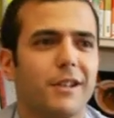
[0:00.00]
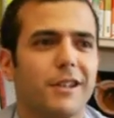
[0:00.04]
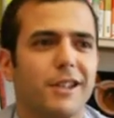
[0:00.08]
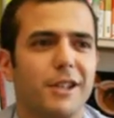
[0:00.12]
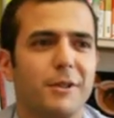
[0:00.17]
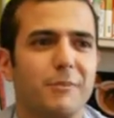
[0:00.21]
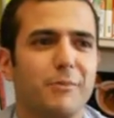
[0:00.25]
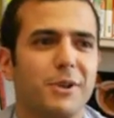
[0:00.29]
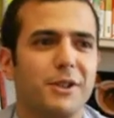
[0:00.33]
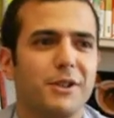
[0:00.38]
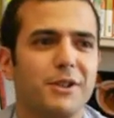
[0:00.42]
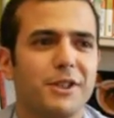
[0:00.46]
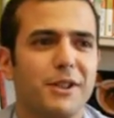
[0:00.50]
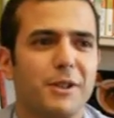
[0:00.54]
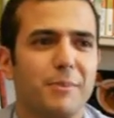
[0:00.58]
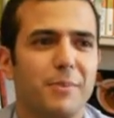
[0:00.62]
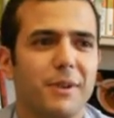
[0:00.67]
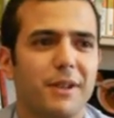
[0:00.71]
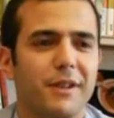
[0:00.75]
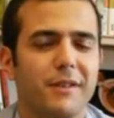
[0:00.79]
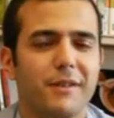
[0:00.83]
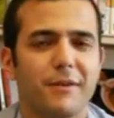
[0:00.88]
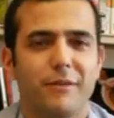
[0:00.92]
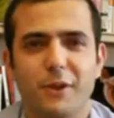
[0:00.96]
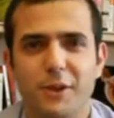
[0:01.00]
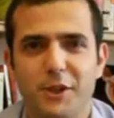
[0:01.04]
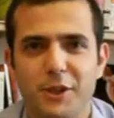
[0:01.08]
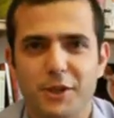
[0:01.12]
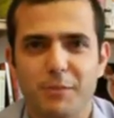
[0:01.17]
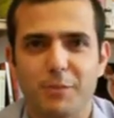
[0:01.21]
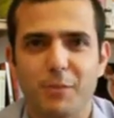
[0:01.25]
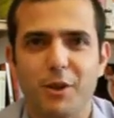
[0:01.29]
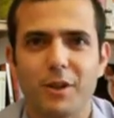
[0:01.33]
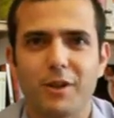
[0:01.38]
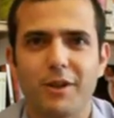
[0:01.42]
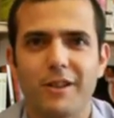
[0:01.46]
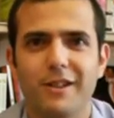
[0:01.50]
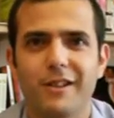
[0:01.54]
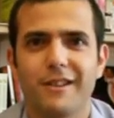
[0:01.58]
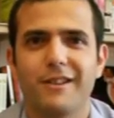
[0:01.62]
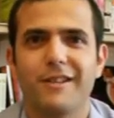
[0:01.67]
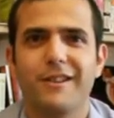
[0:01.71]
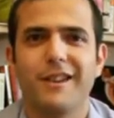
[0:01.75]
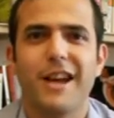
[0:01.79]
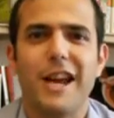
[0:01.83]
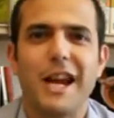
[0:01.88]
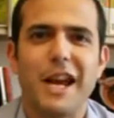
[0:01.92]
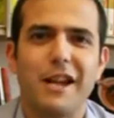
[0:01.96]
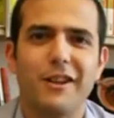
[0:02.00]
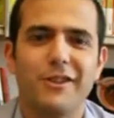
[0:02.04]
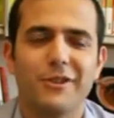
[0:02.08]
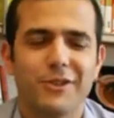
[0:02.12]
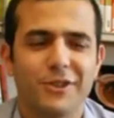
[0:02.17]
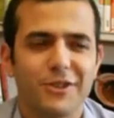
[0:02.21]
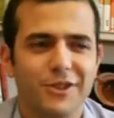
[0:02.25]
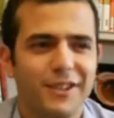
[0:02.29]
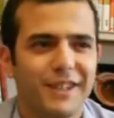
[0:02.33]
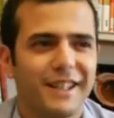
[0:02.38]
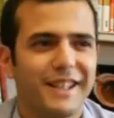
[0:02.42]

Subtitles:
in Principe, very small island.